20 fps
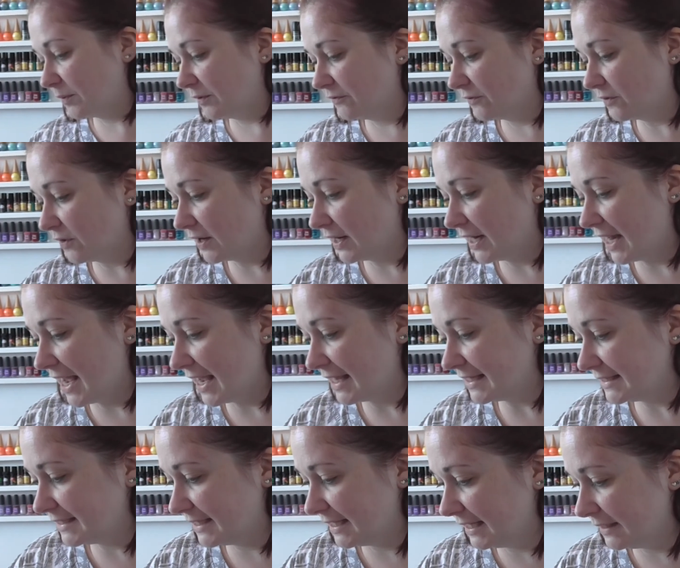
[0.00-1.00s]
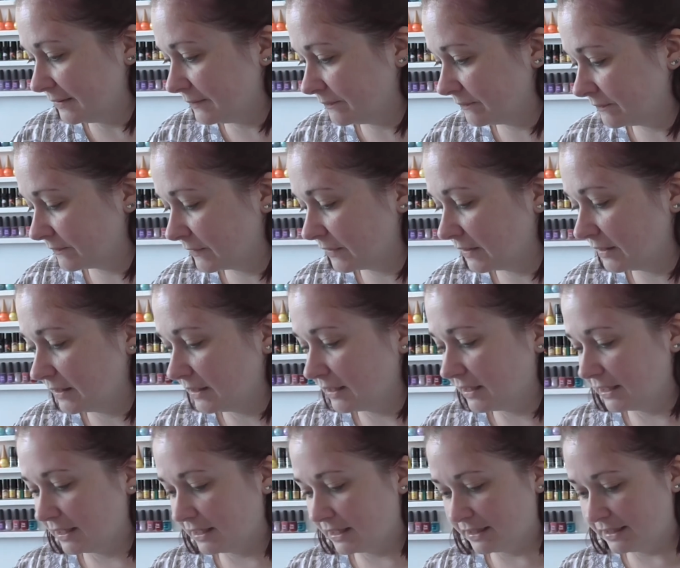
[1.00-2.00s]
we've got an Essie,
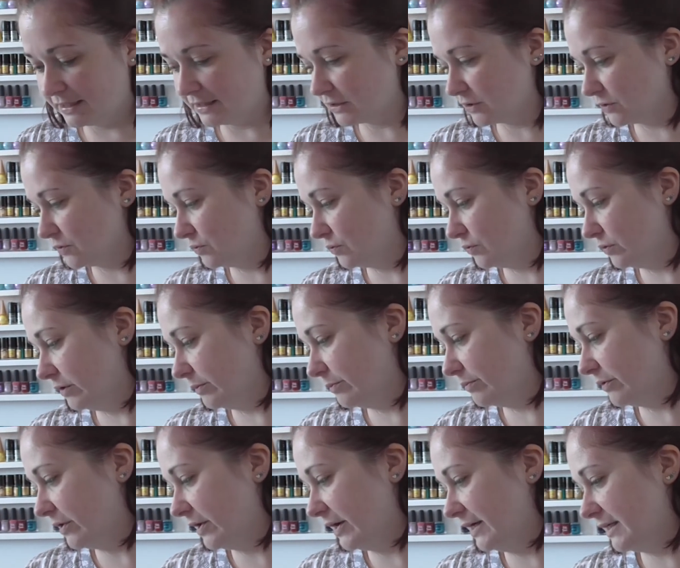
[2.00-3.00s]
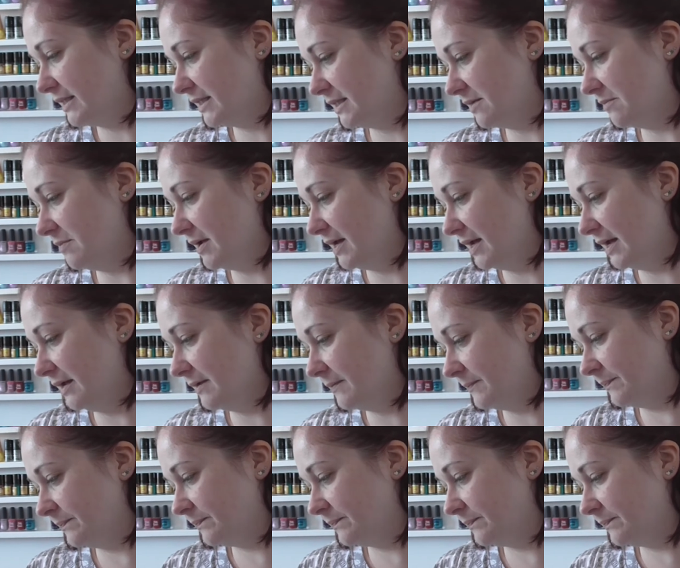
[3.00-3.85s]
and it's called Brides to Be.